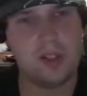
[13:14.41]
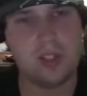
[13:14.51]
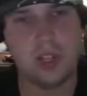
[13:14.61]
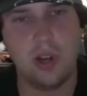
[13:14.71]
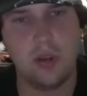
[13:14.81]

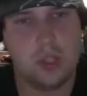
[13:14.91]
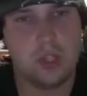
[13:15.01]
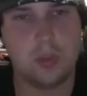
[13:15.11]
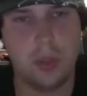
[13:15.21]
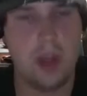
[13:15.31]
So
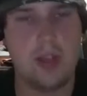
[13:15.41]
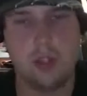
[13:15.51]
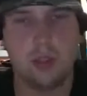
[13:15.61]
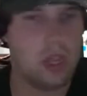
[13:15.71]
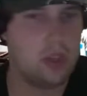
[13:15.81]
just realize
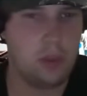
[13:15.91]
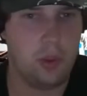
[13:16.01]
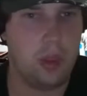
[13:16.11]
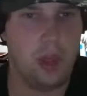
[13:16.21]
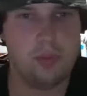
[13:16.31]
you'll get in the
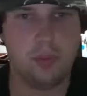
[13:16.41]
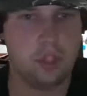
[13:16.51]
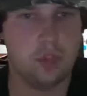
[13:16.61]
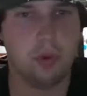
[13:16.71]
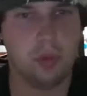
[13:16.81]
playoffs, but just won't